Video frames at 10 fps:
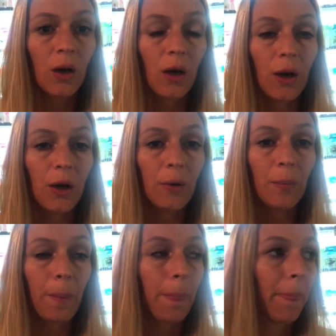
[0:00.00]

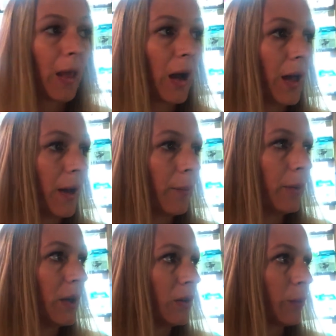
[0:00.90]
I am
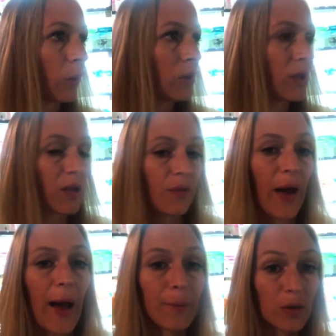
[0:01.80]
in the process of
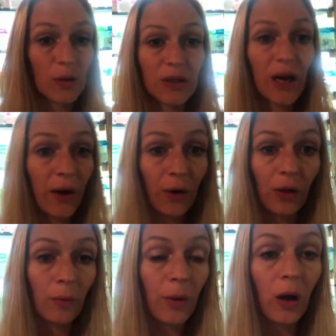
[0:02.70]
absolutely tearing
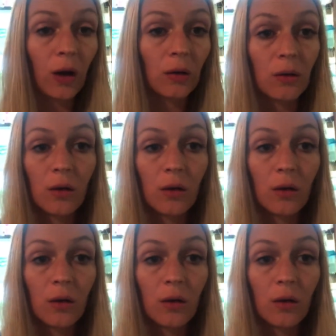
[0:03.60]
it apart.